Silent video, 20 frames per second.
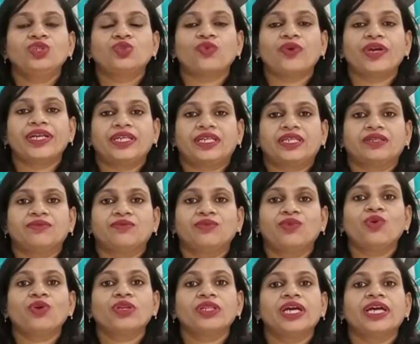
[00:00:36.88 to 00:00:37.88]
sweat
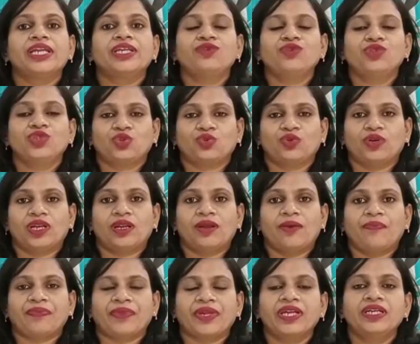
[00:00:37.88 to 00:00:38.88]
more than usual.
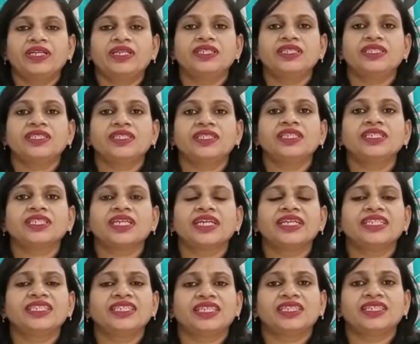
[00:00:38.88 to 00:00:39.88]
This
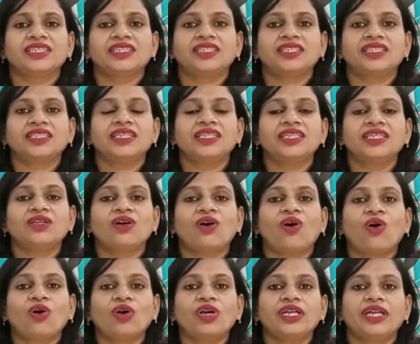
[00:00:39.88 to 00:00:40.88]
condition is seen in
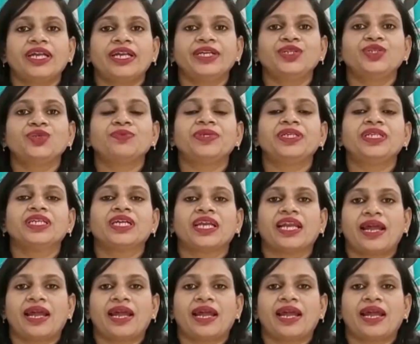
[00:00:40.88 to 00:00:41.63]
hot and humid